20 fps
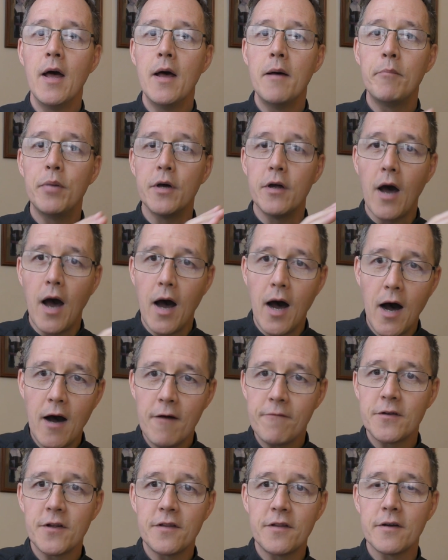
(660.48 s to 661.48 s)
But
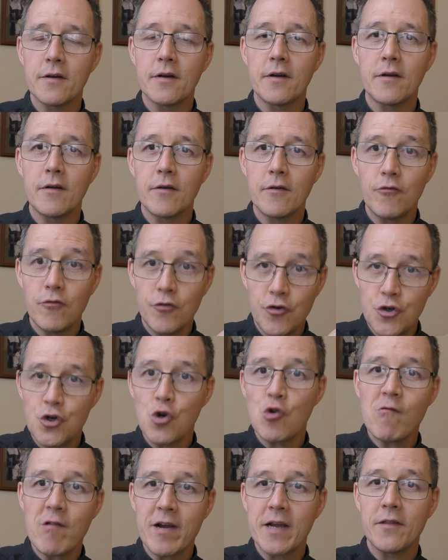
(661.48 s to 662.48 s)

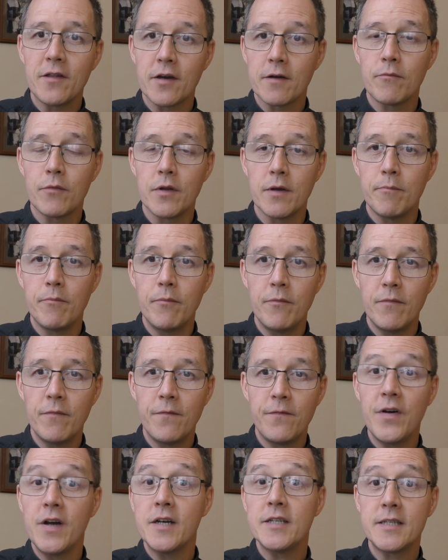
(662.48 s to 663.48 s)
during the
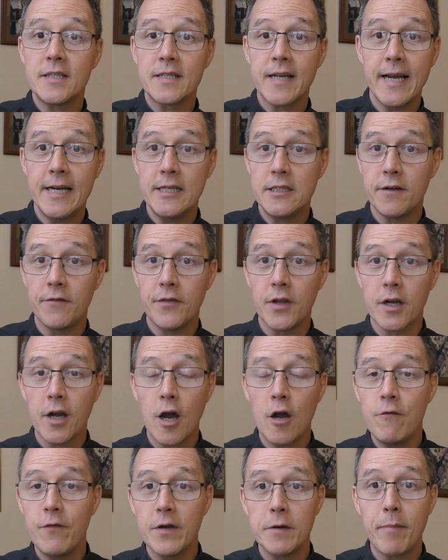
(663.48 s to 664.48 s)
first stage of the
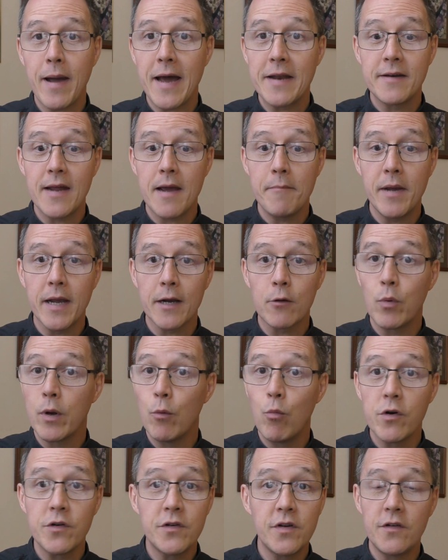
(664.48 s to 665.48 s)
COVID pandemic, we
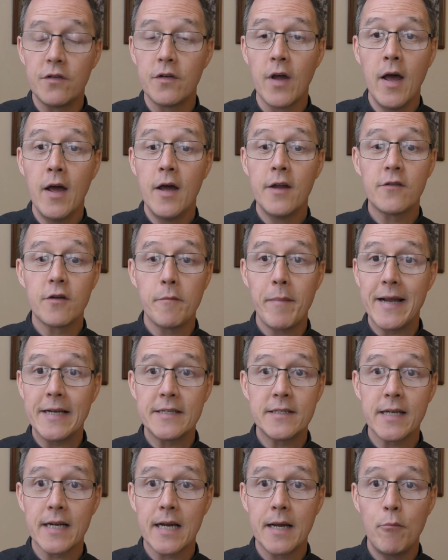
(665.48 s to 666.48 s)
wanted to make
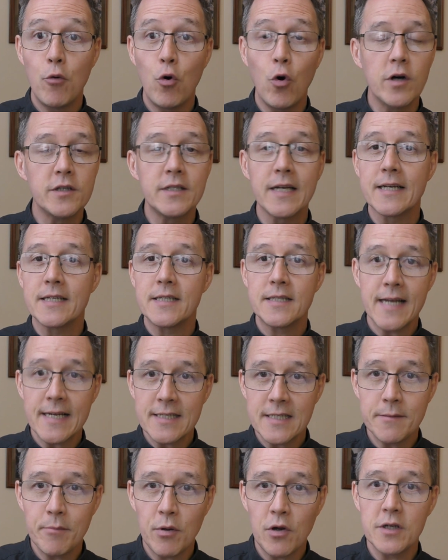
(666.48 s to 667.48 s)
Sycamore as
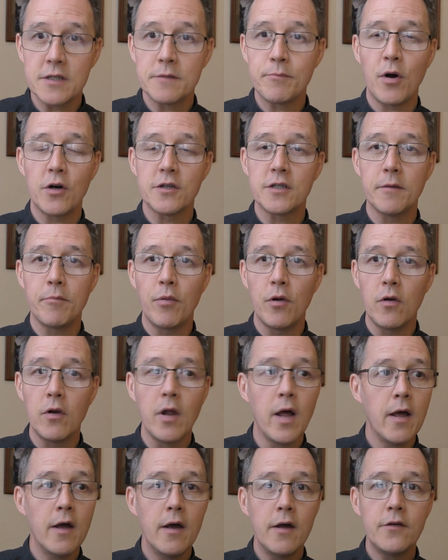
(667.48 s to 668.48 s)
accessible as possible
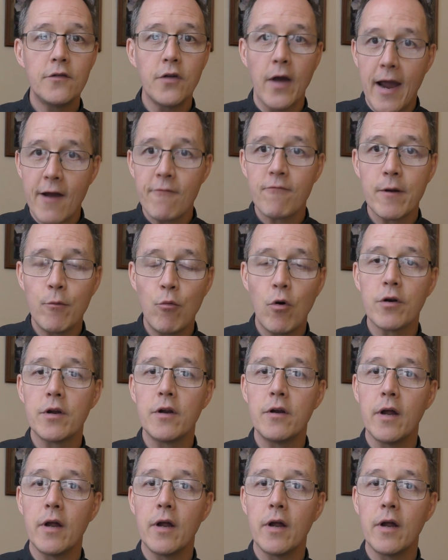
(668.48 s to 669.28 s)
to everyone